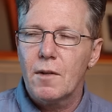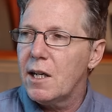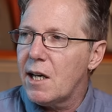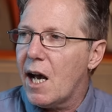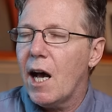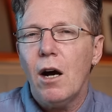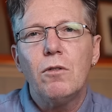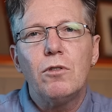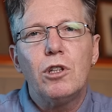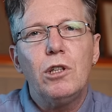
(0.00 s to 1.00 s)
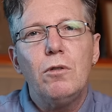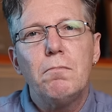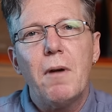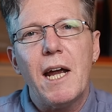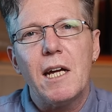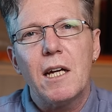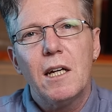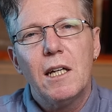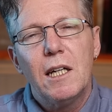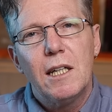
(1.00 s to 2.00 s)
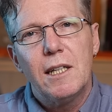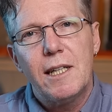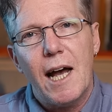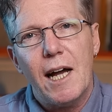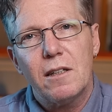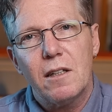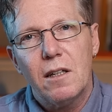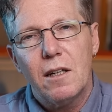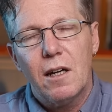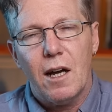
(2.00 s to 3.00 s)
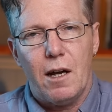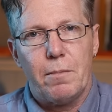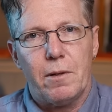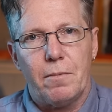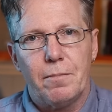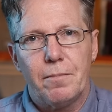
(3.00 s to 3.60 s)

and how do you make that happen?